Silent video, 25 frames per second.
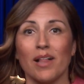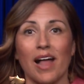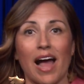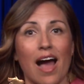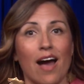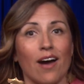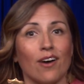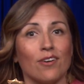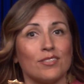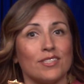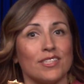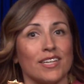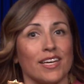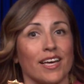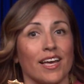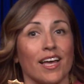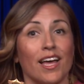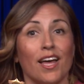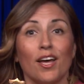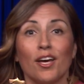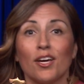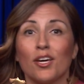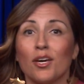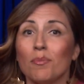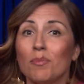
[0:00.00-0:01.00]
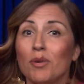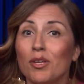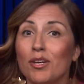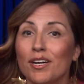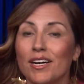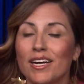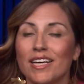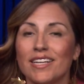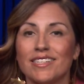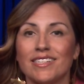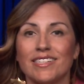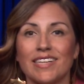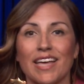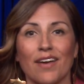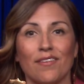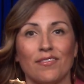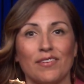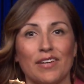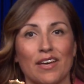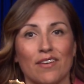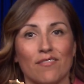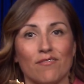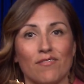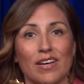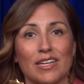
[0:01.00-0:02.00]
housing, community safety
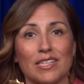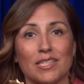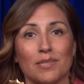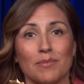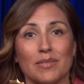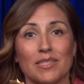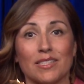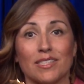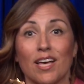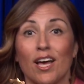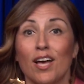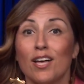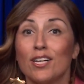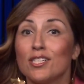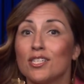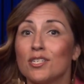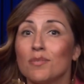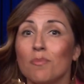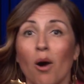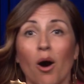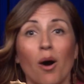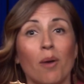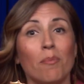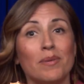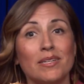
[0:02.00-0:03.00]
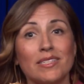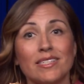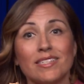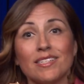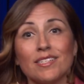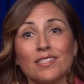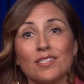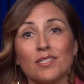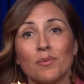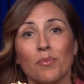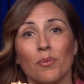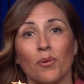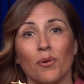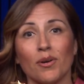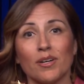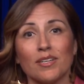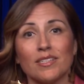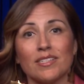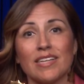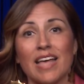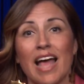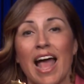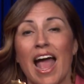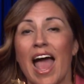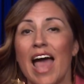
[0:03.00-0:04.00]
investments, small business supports,